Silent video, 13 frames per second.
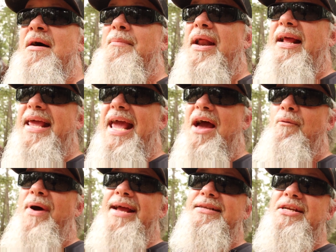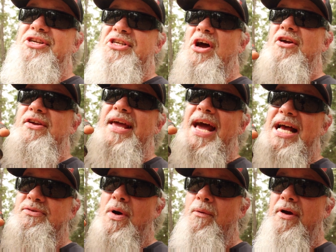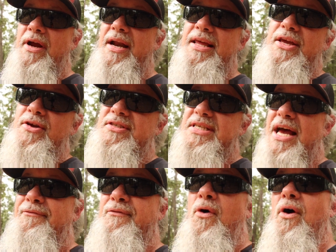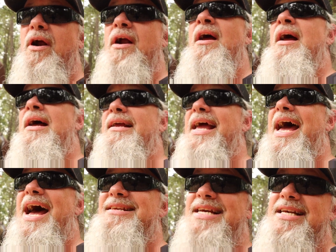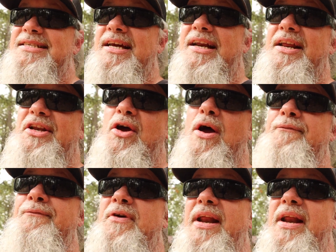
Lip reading: But I can't wait to show you guys what we're gonna use that for. Guys, that's gonna do it for